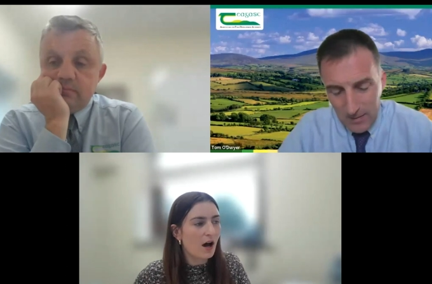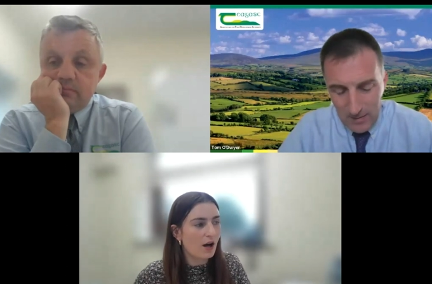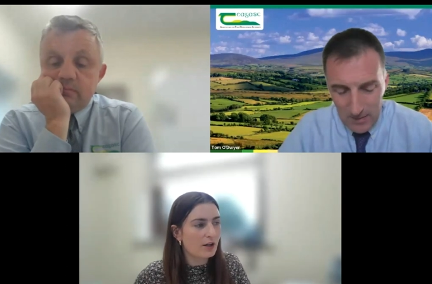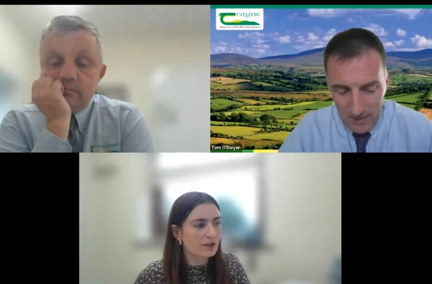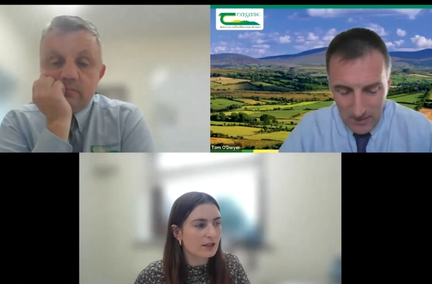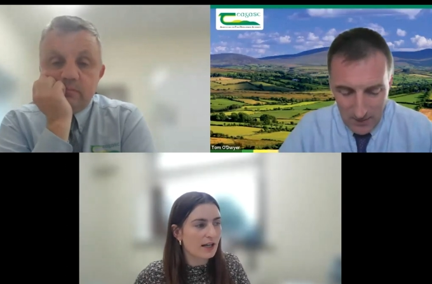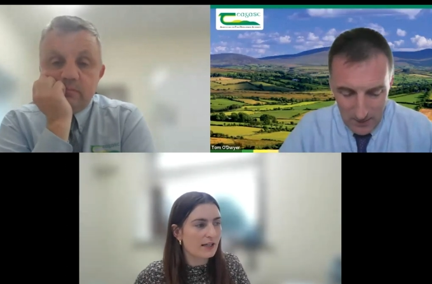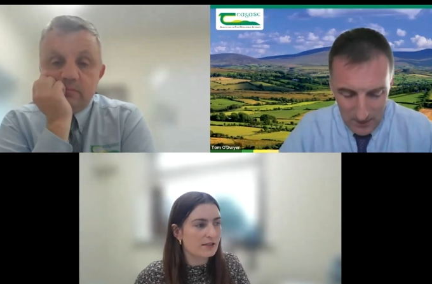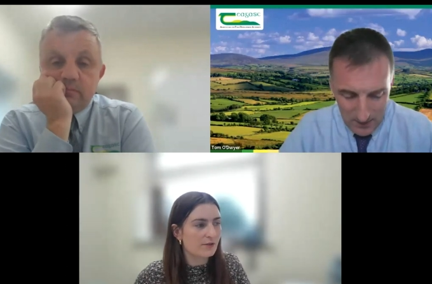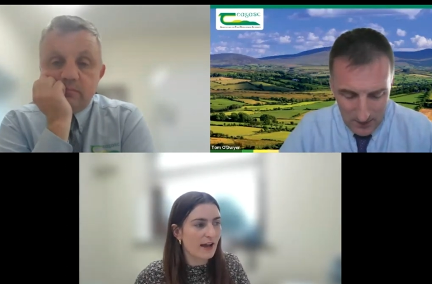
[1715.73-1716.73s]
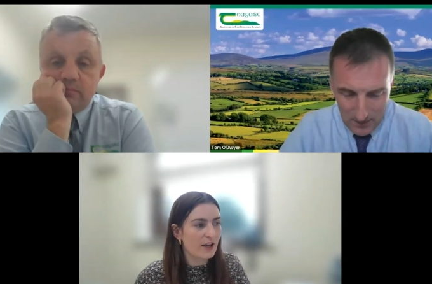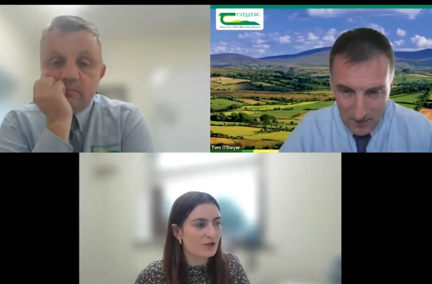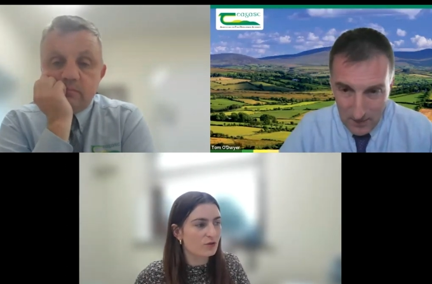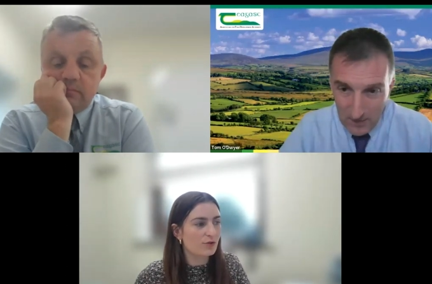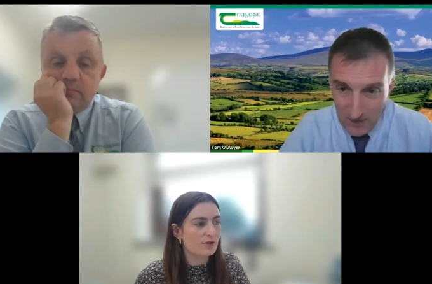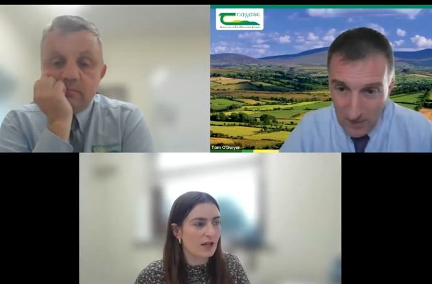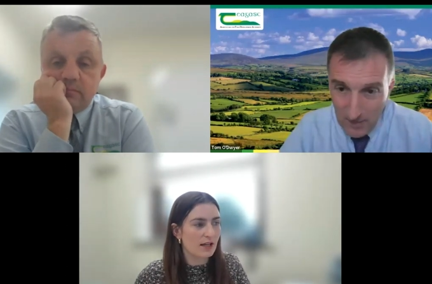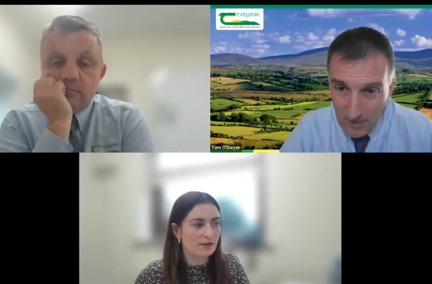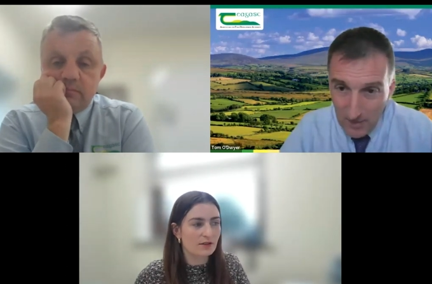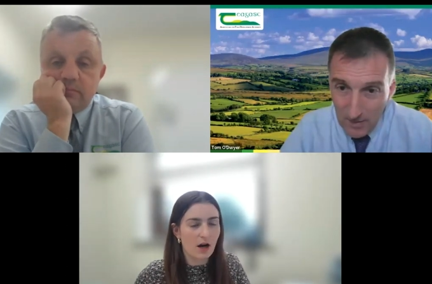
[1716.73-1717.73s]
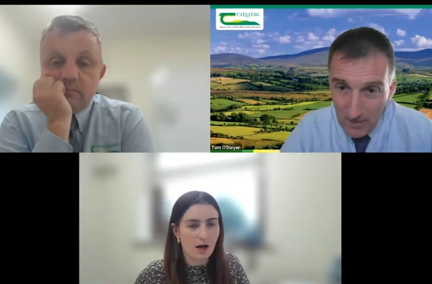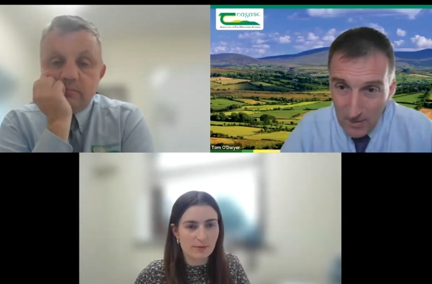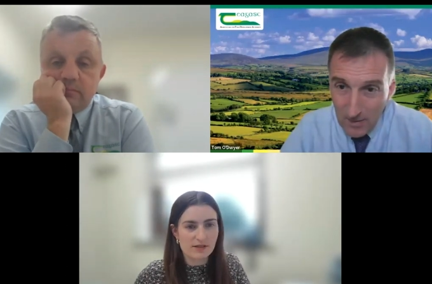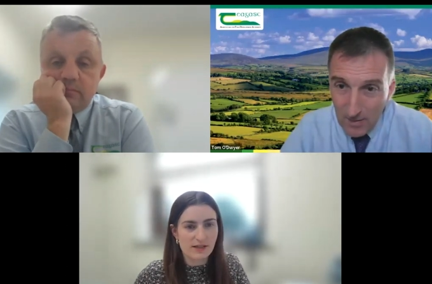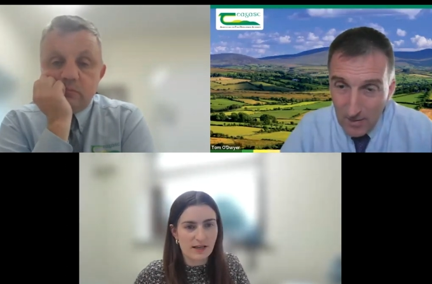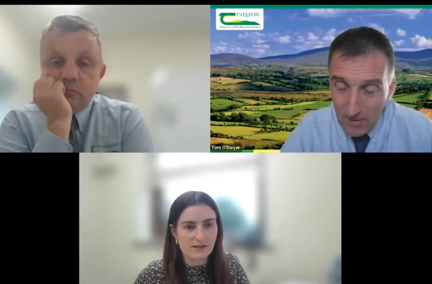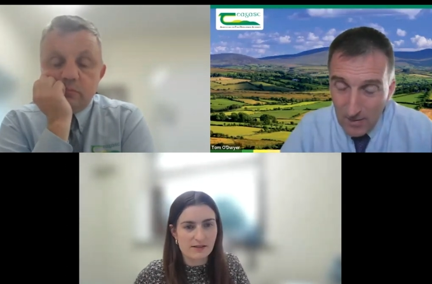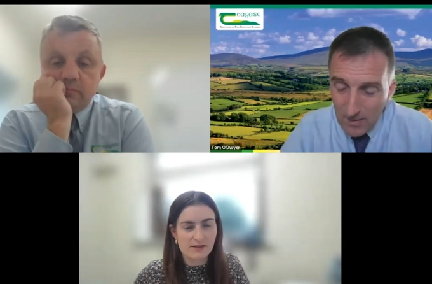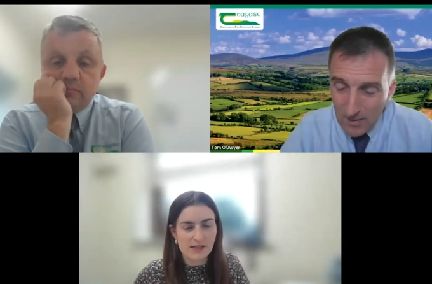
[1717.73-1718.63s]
Speaker 1: are the likes of hedgerows and carbon sinks and